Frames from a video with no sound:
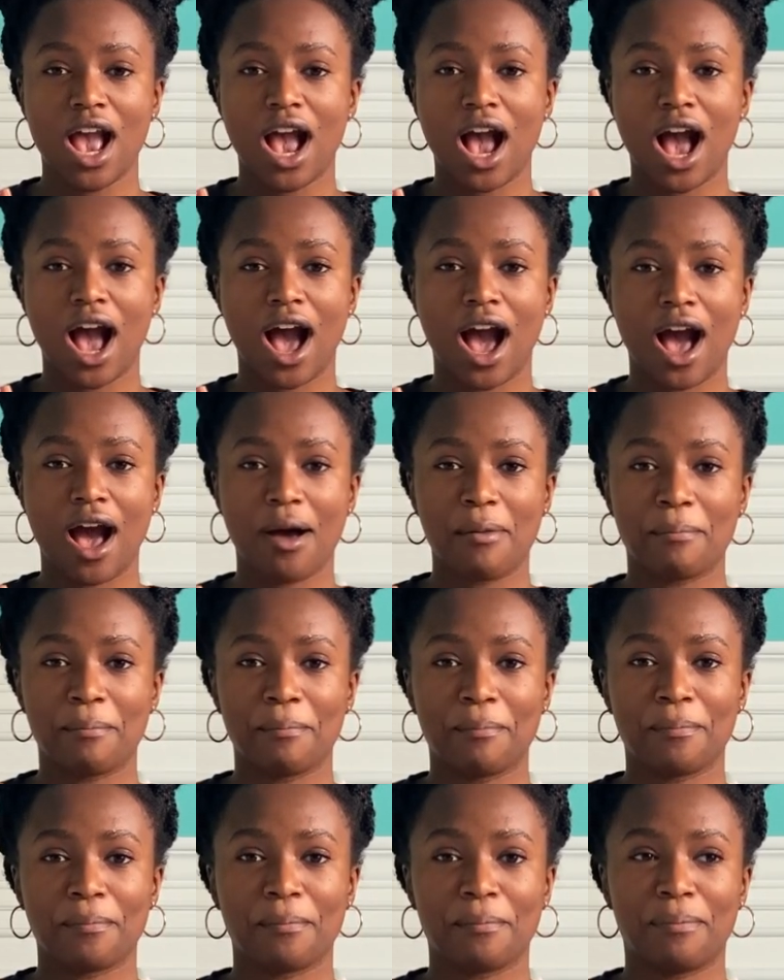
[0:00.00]

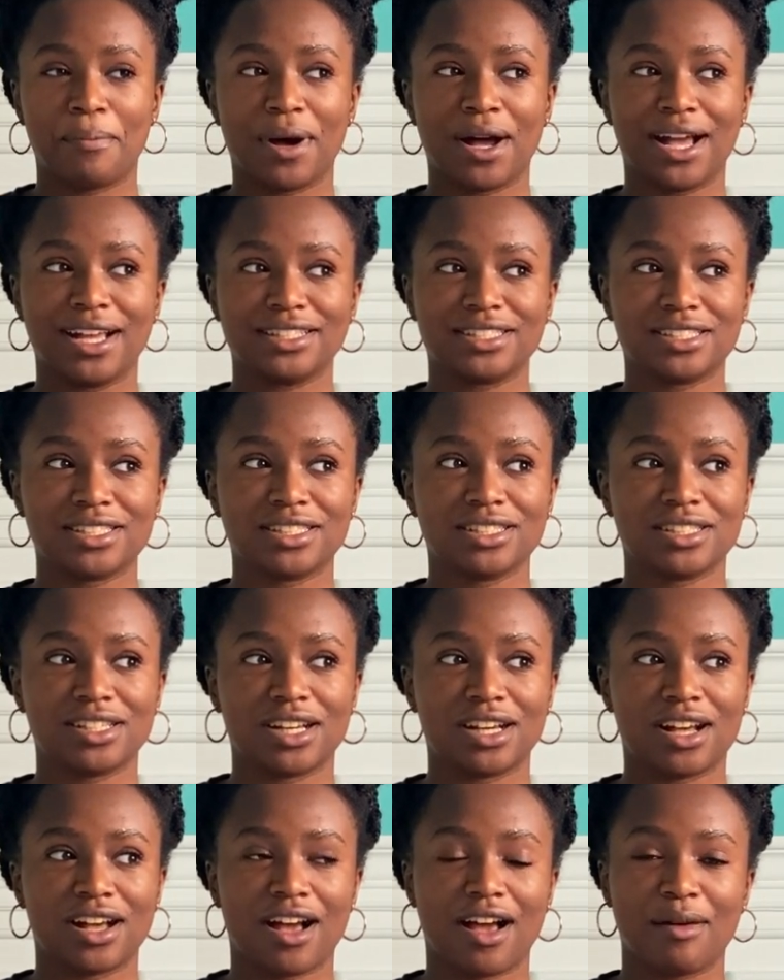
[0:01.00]
But
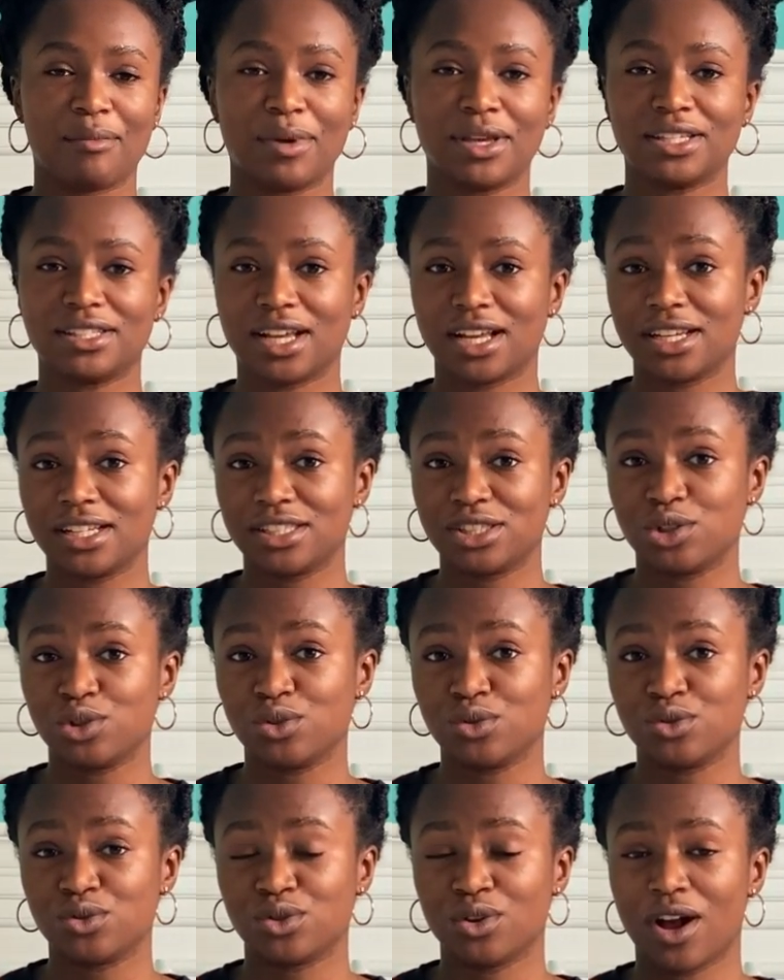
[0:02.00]
I'm excited
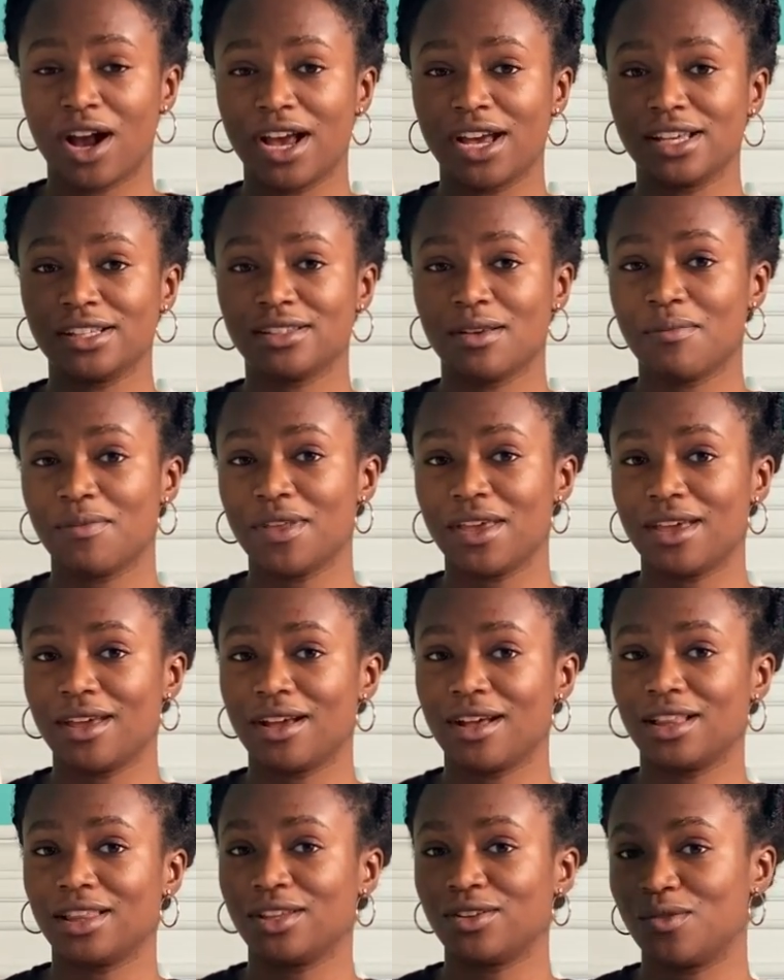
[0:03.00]
to try something
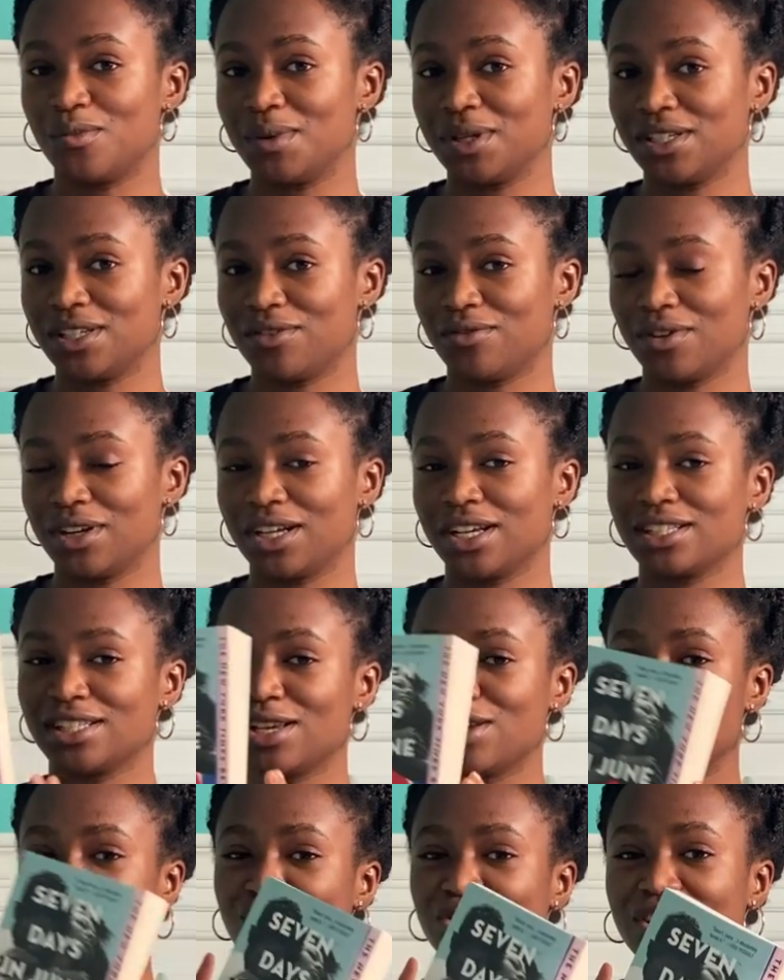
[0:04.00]
a little bit different because I
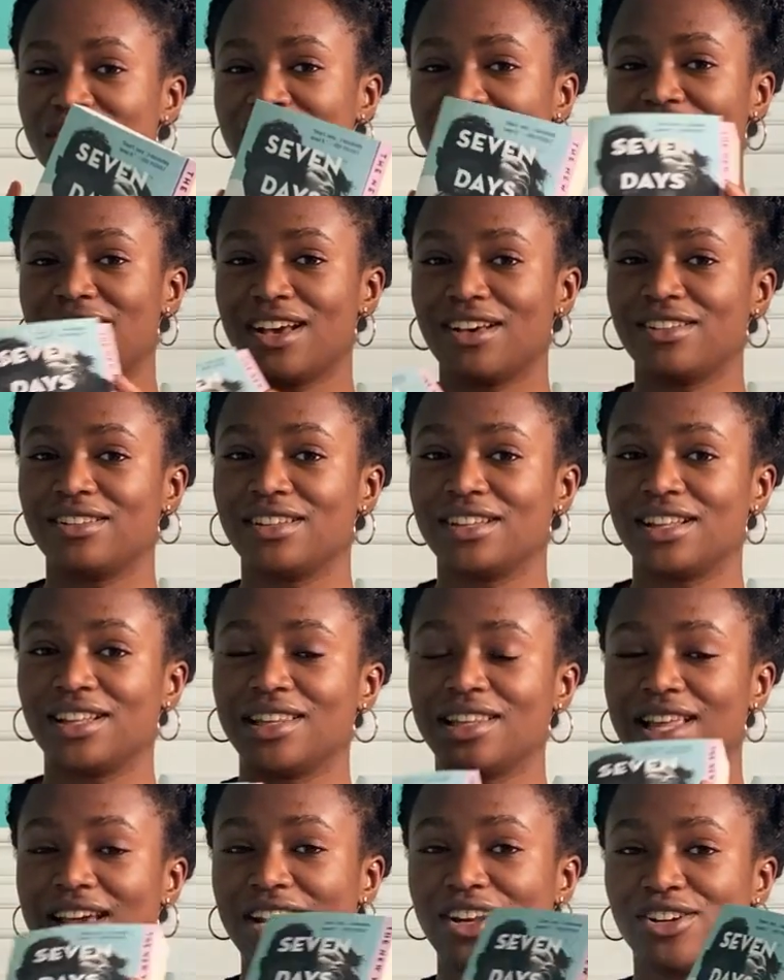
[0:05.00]
usually stay on the
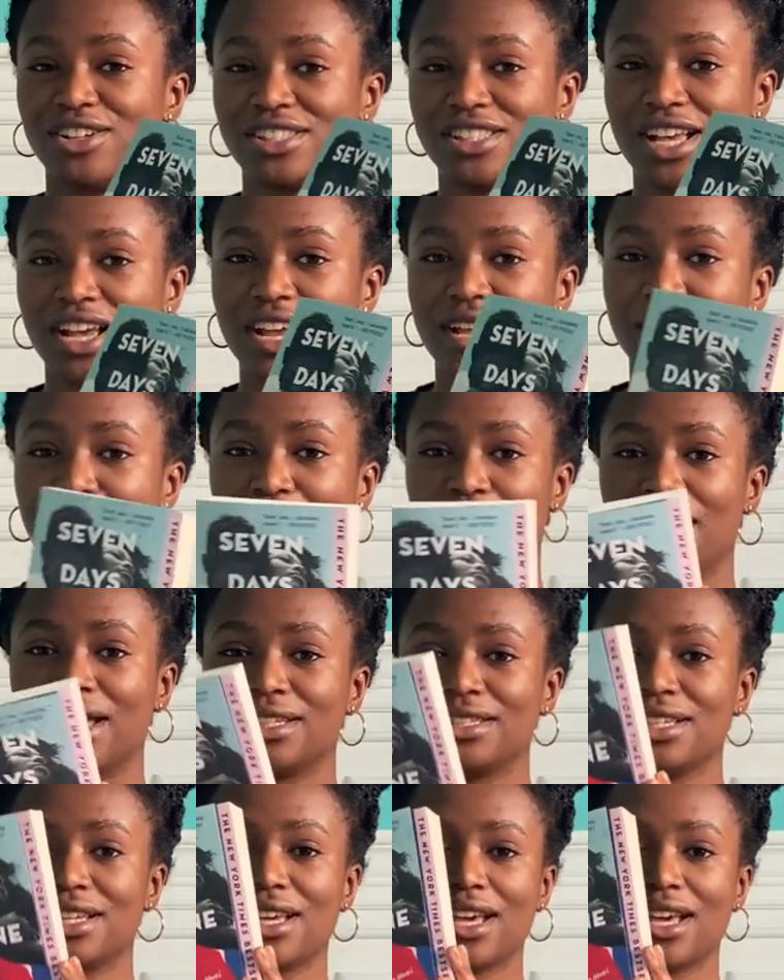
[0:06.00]
lighter side, but